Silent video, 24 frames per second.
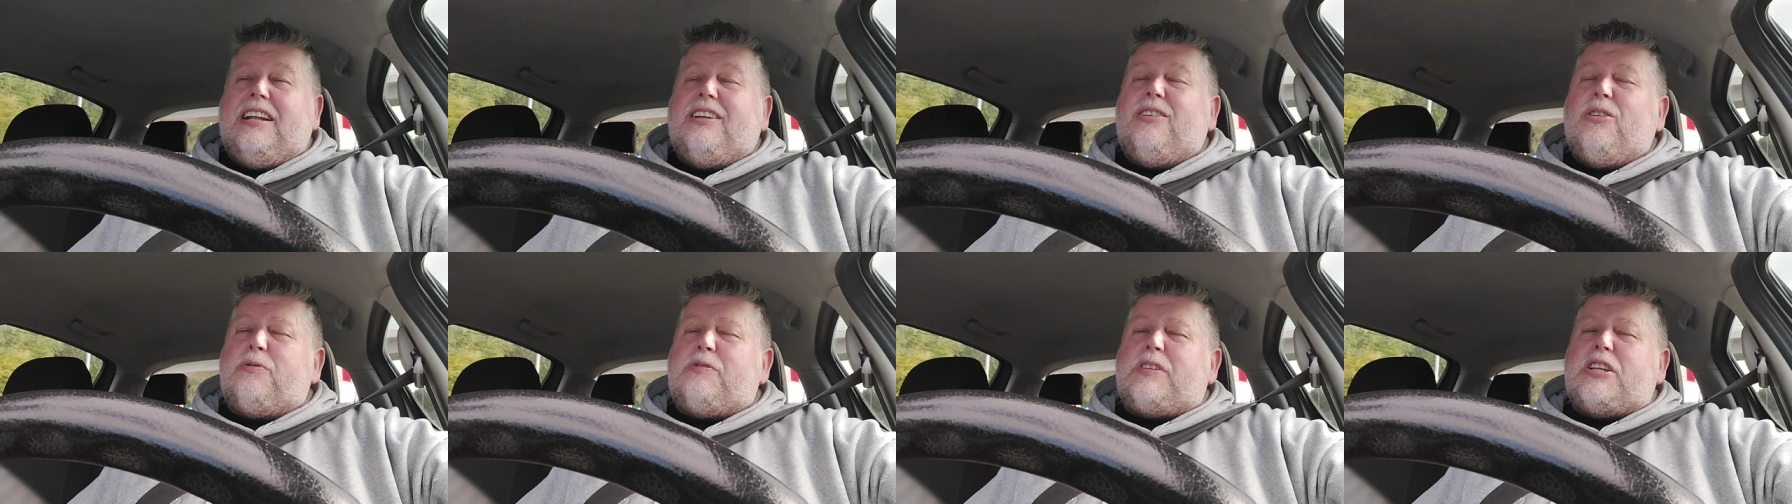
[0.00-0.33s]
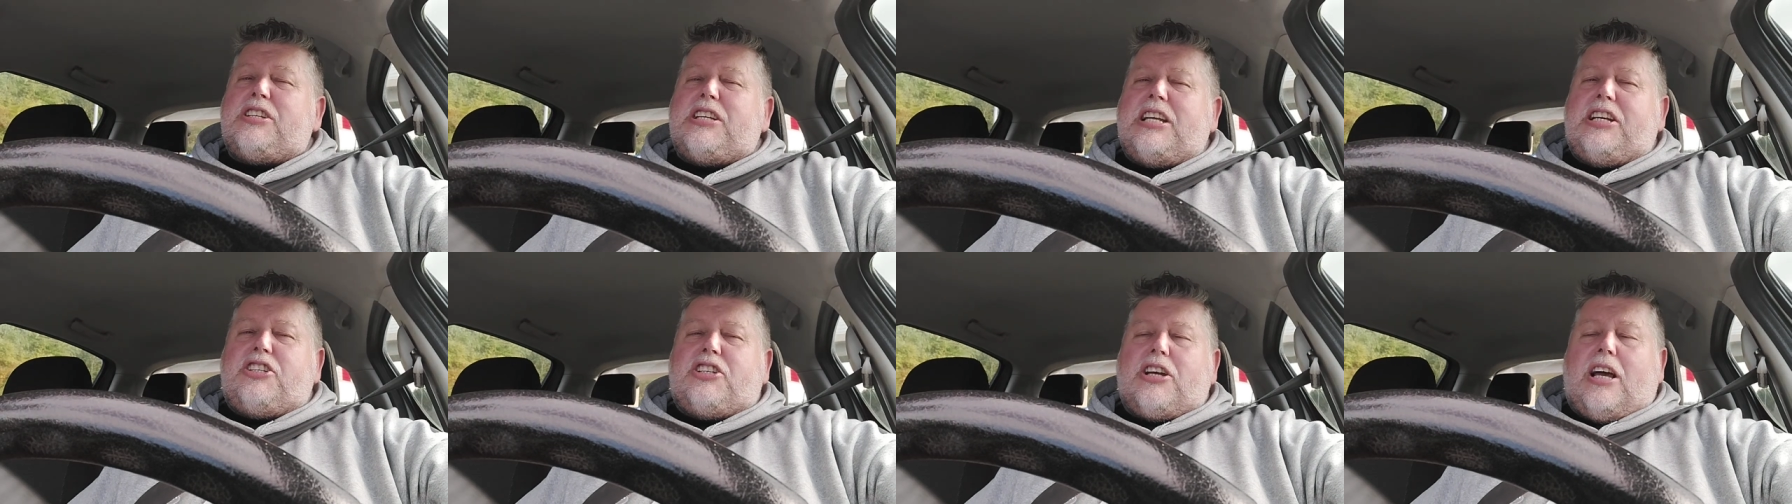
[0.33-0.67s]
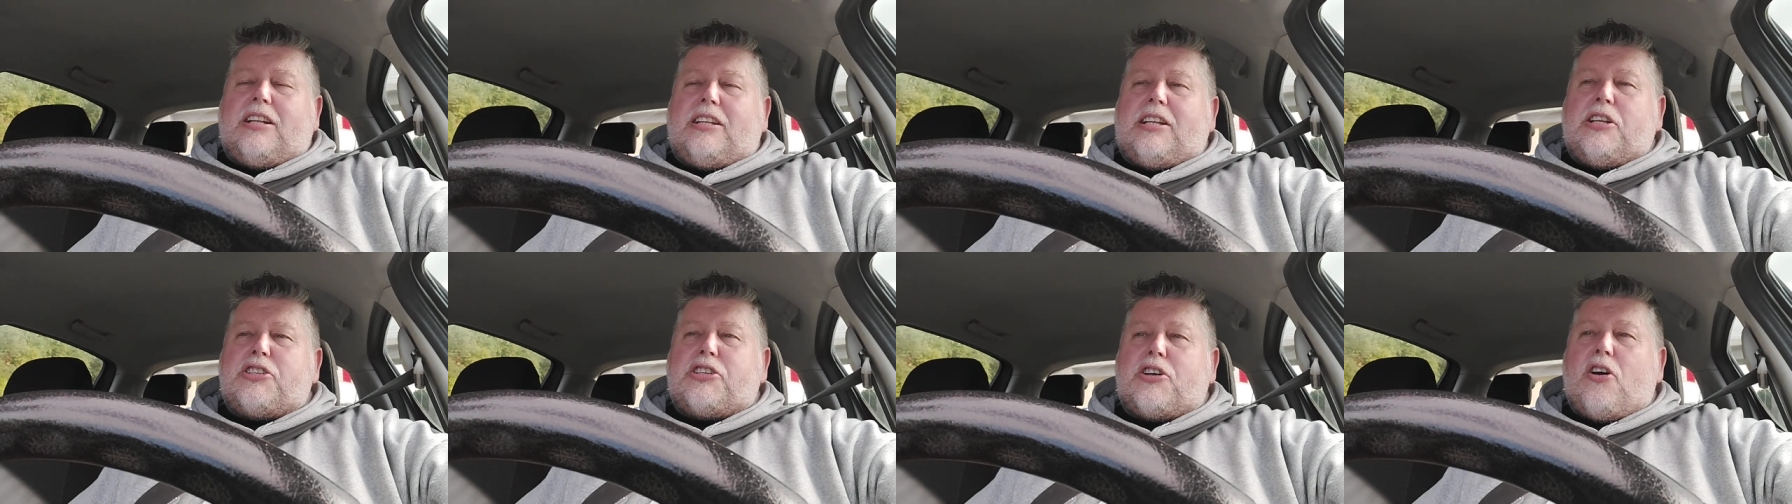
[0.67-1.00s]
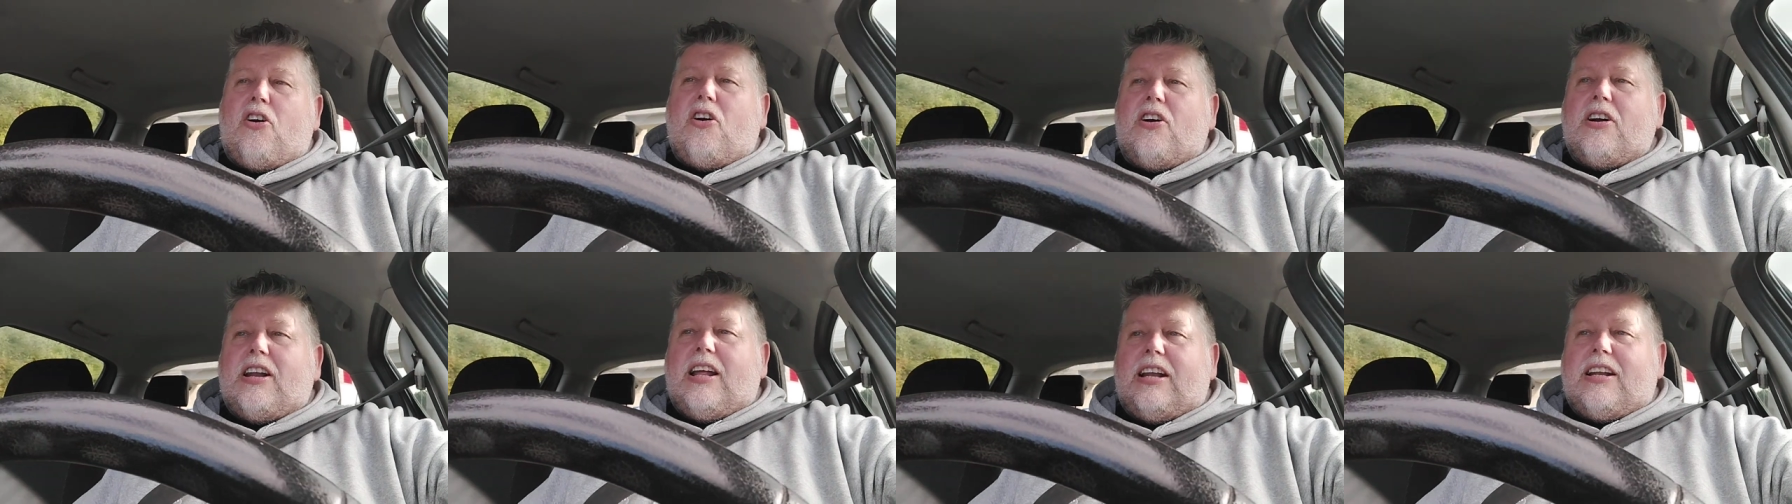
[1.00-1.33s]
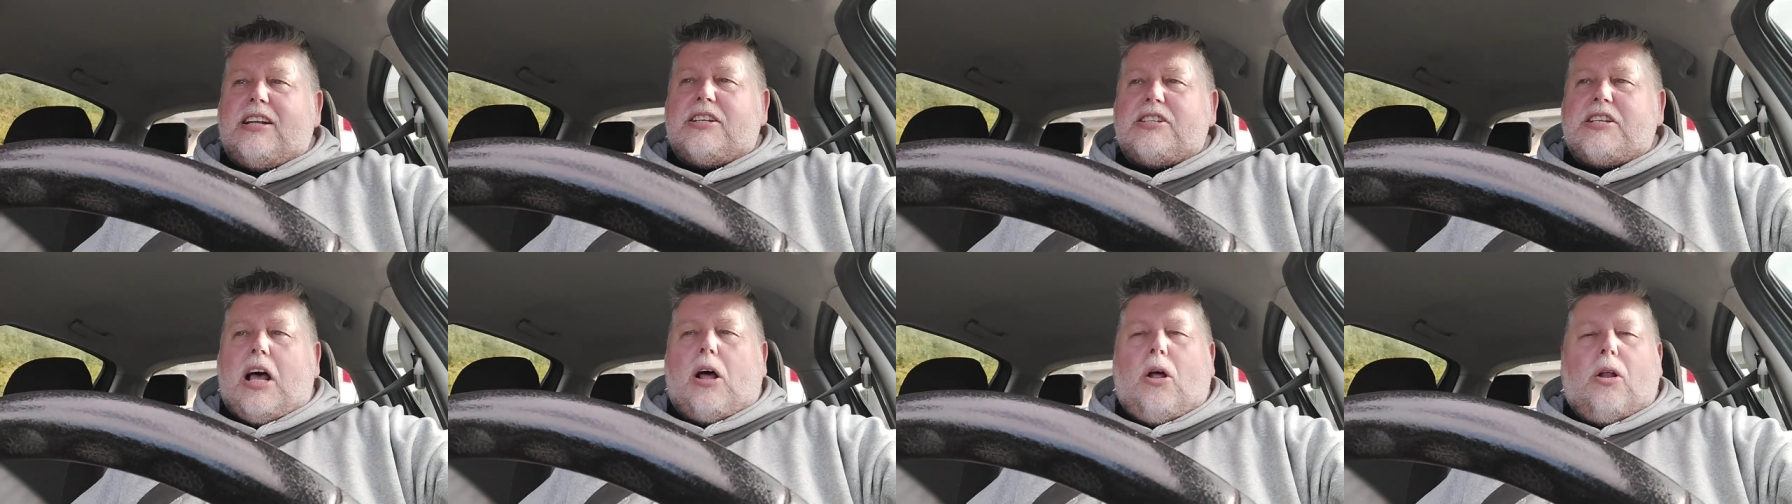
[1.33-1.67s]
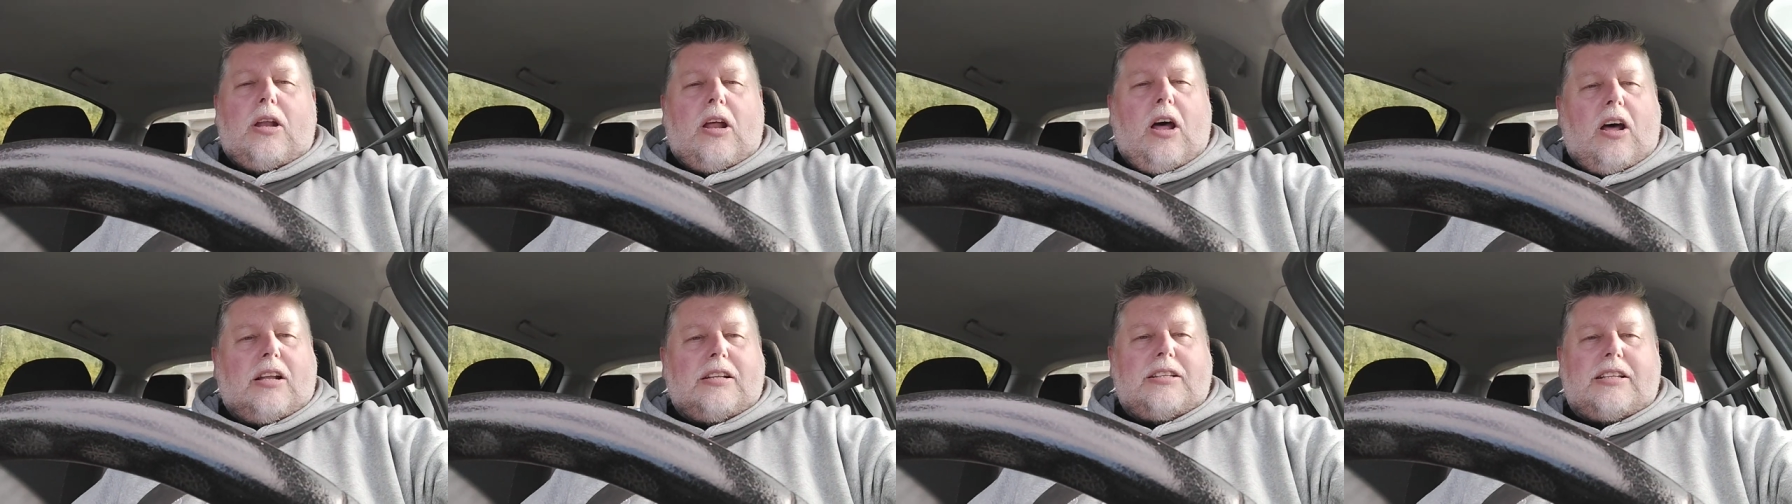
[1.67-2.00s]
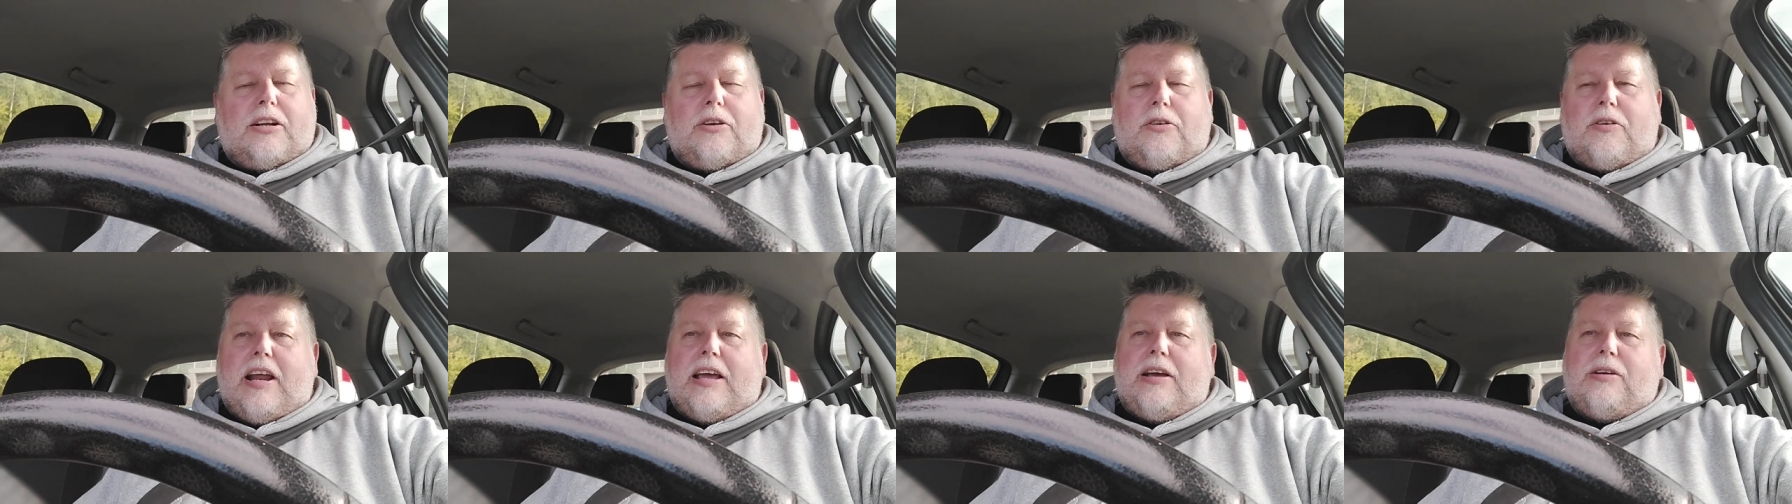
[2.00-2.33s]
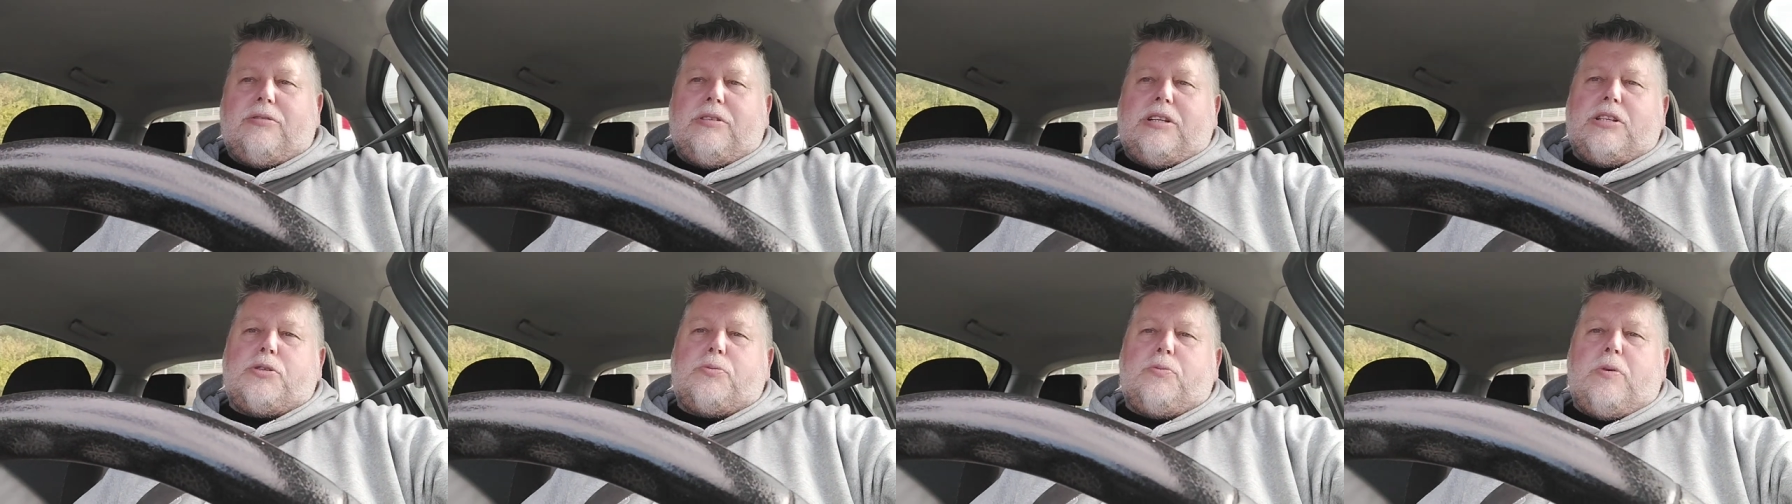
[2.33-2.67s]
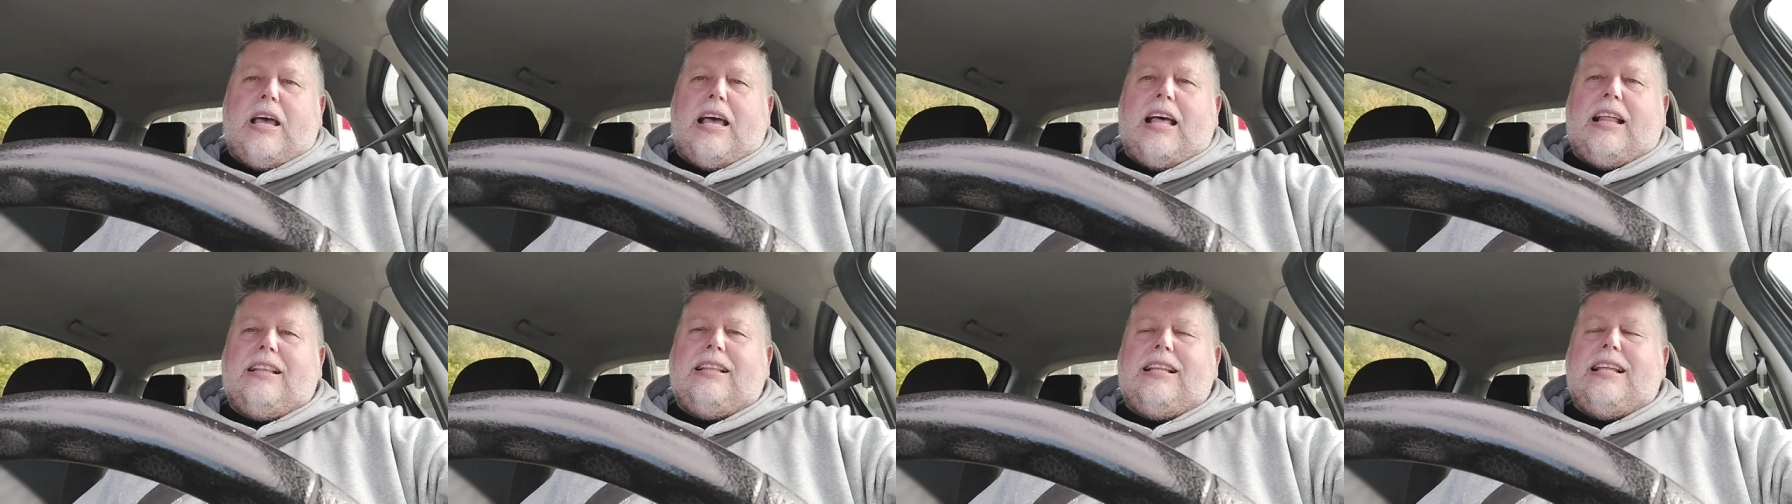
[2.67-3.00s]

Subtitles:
Love to see Jota scoring on his old haunting ground as well.